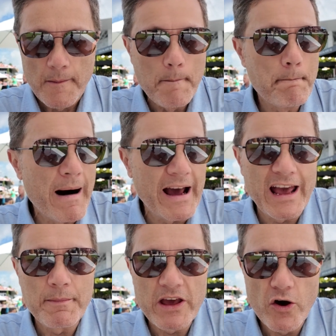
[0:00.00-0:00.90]

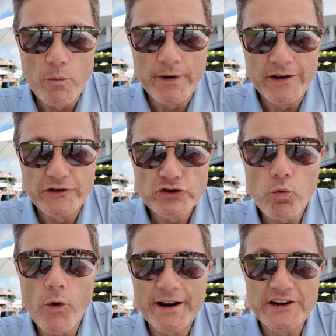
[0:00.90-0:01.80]
Miami Open
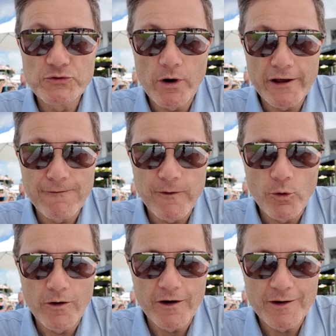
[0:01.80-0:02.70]

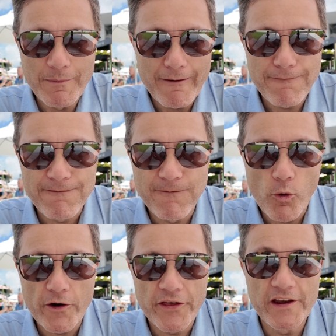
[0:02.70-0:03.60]
2024, my
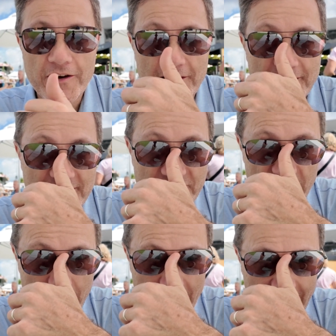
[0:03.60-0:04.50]
4th year at this
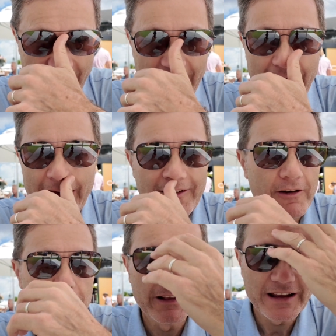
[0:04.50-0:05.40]
tournament, and I have
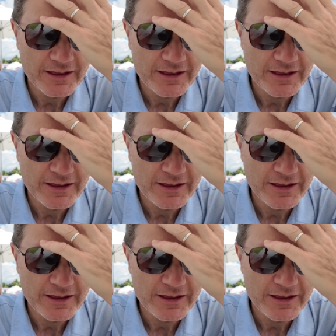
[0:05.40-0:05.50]
a really